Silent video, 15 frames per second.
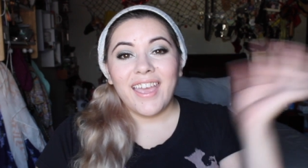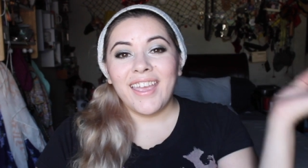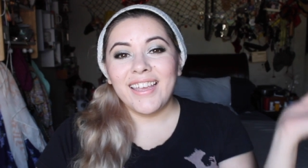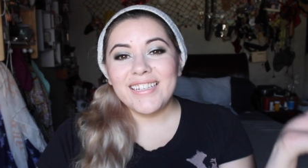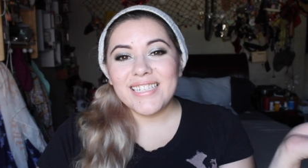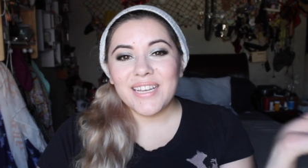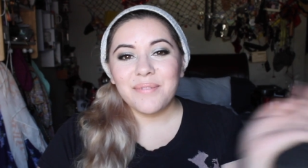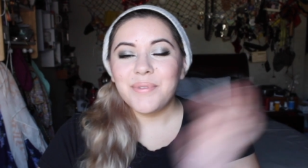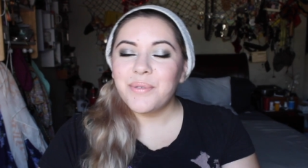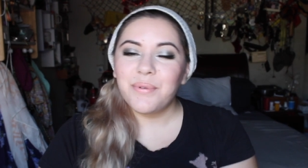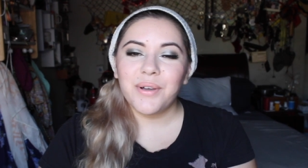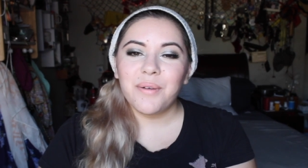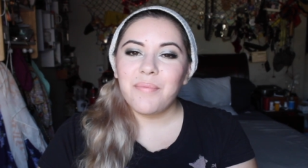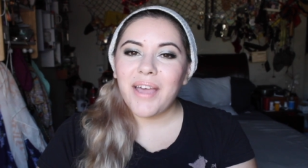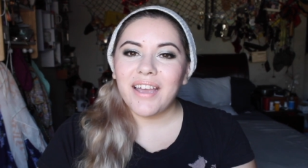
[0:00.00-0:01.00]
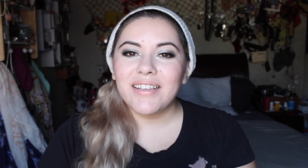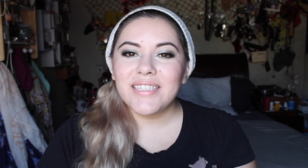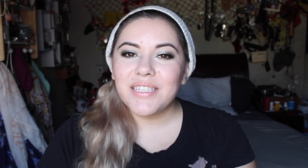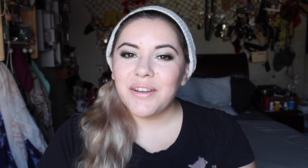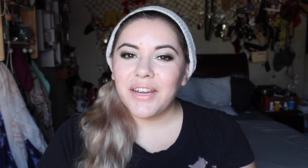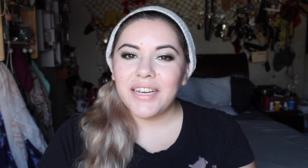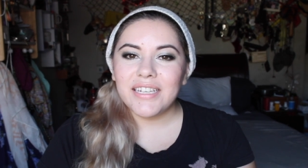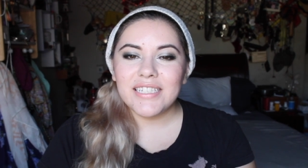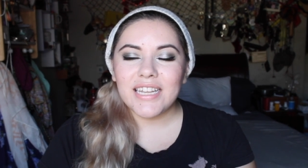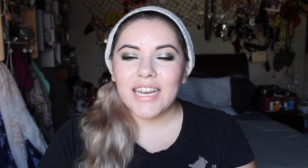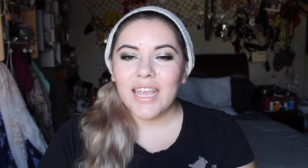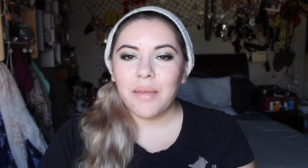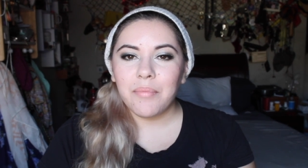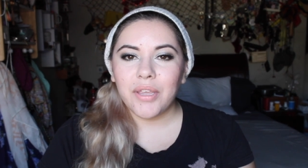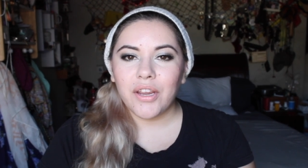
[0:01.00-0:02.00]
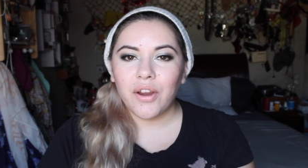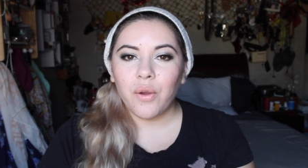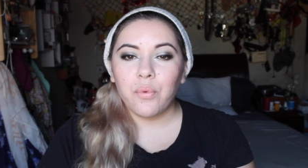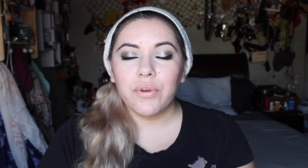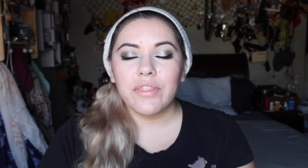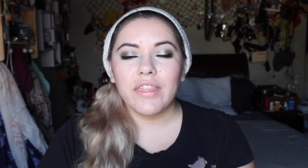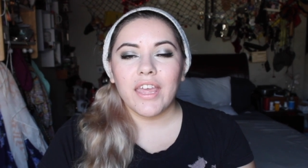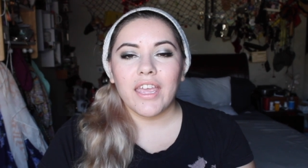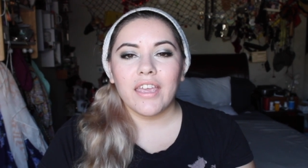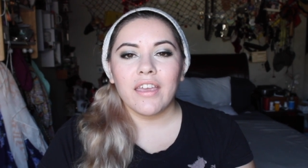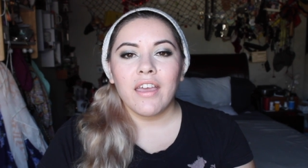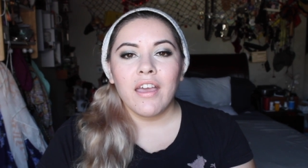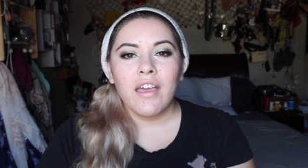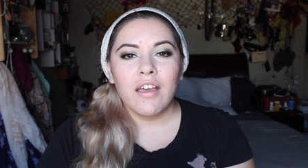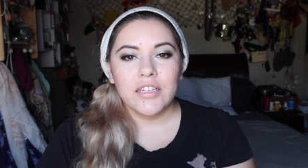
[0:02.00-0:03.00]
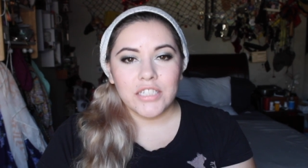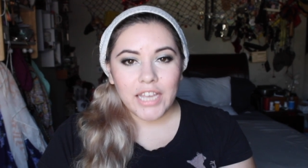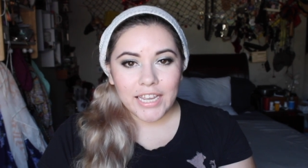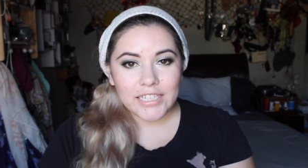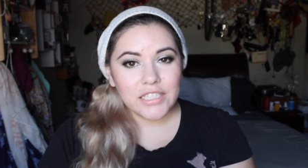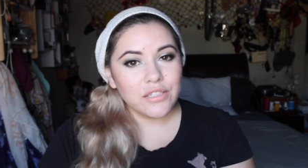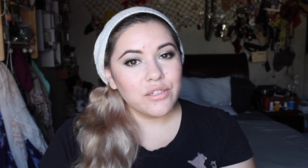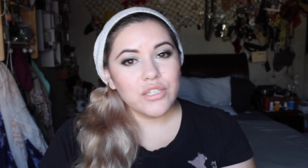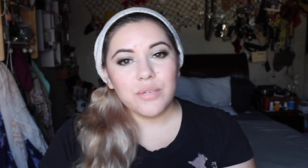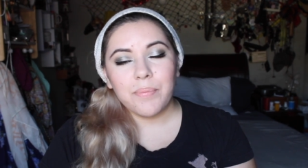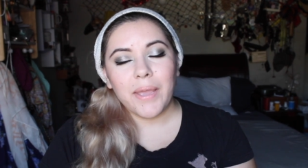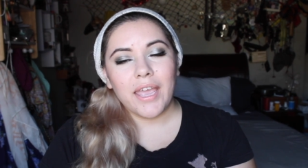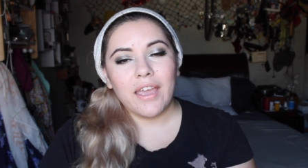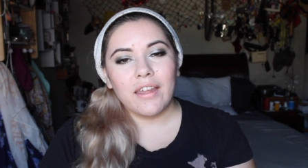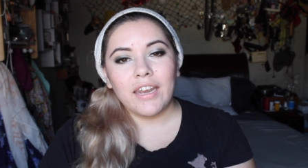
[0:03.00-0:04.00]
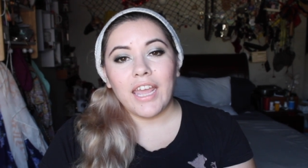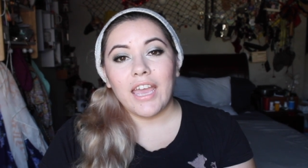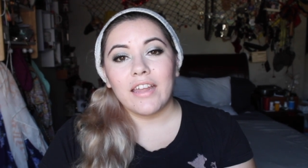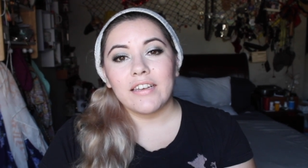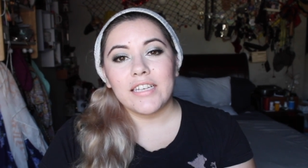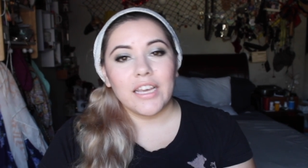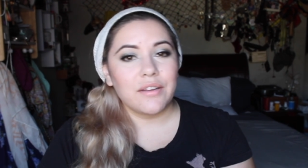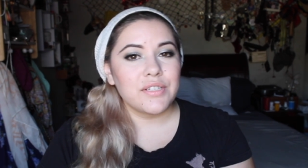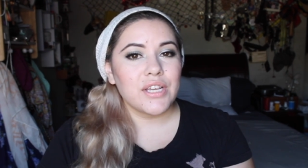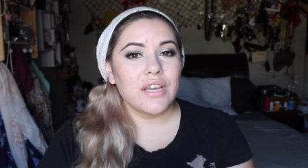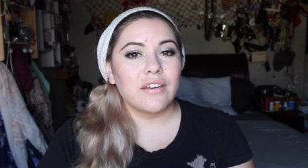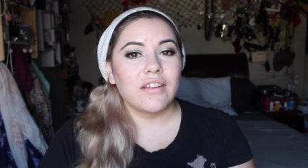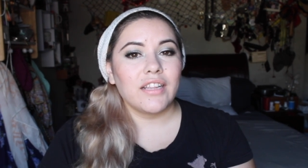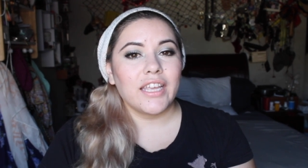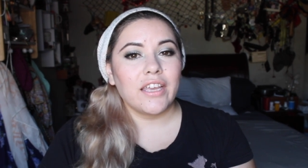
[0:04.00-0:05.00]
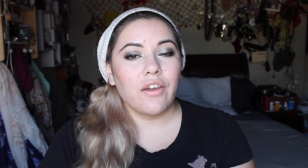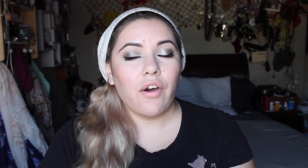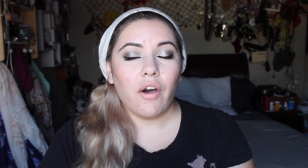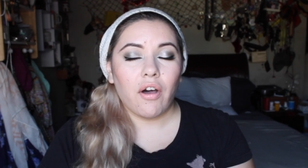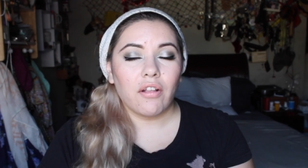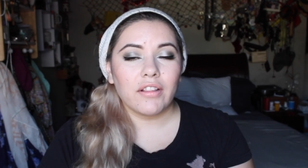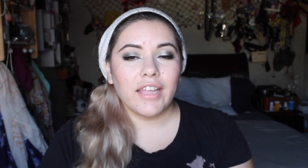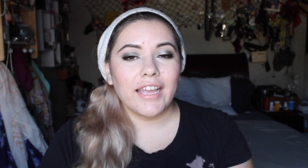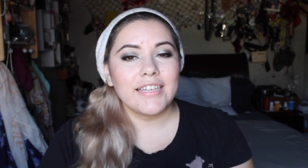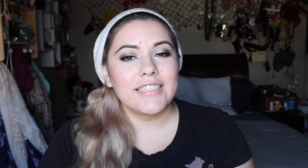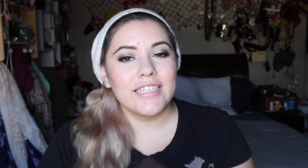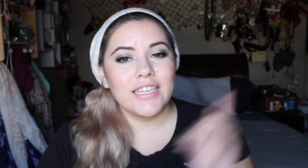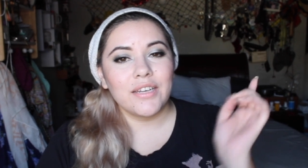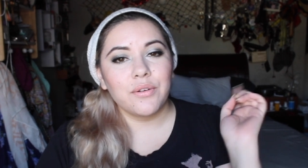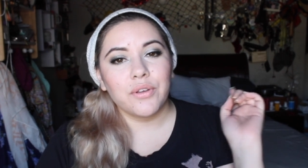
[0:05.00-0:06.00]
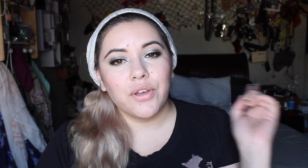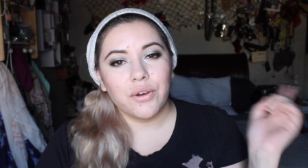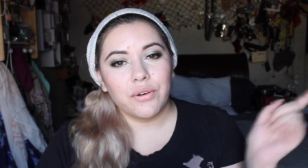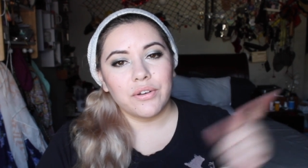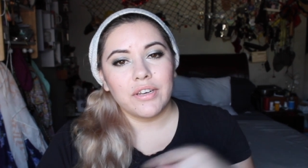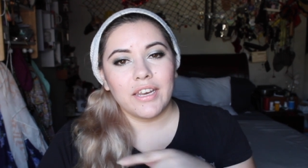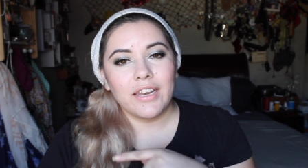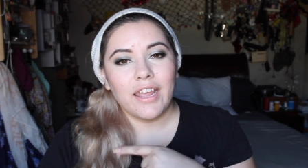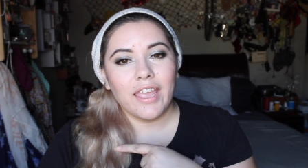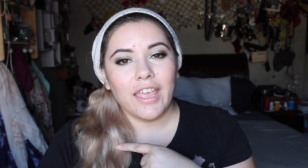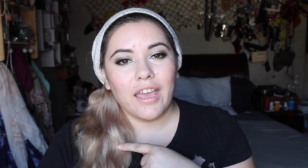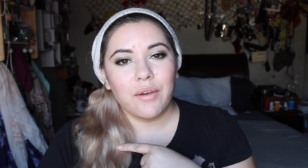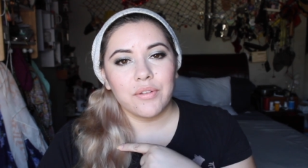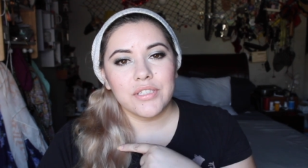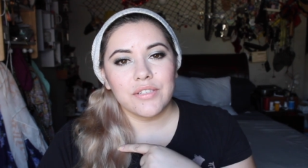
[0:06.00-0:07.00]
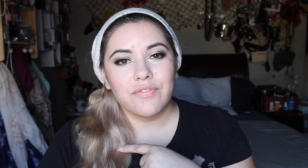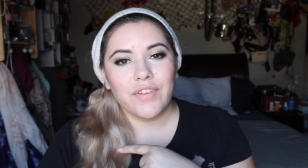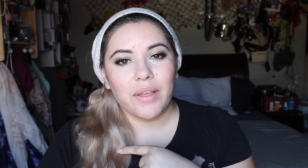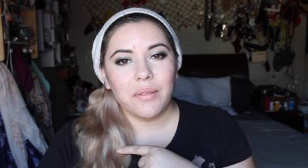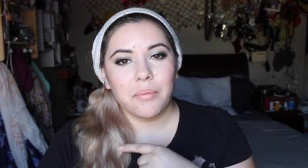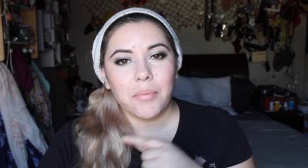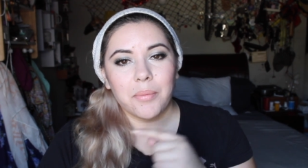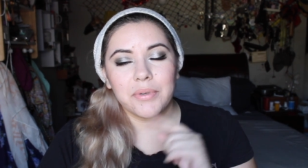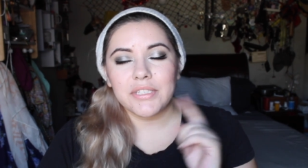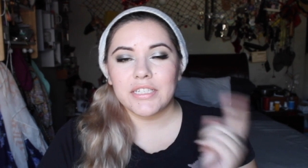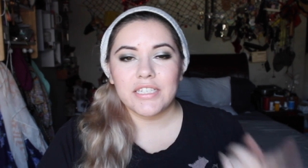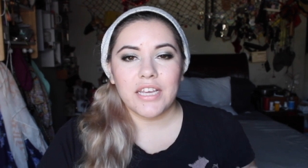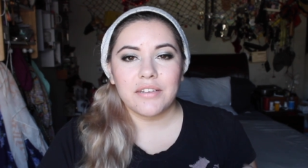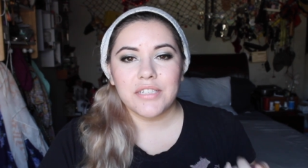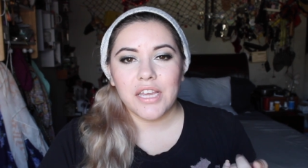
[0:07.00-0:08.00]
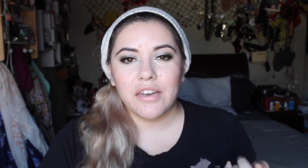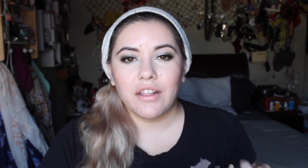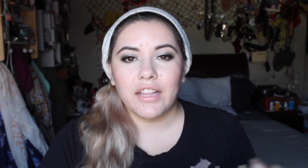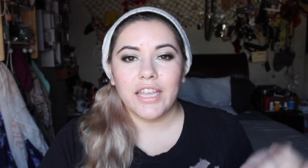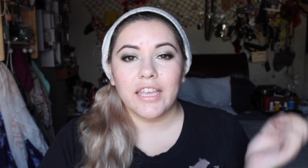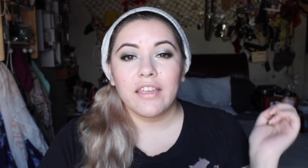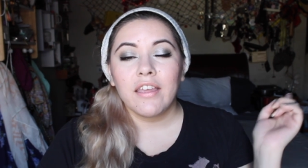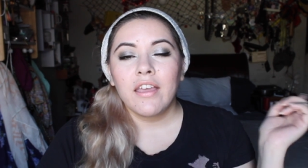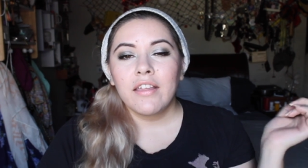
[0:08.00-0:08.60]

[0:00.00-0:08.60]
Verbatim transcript: Hey gems, welcome back, it's Lorraine, and today I'm here with a Daiso Japan and Downtown LA haul. I did go and hang out with some family members in Downtown LA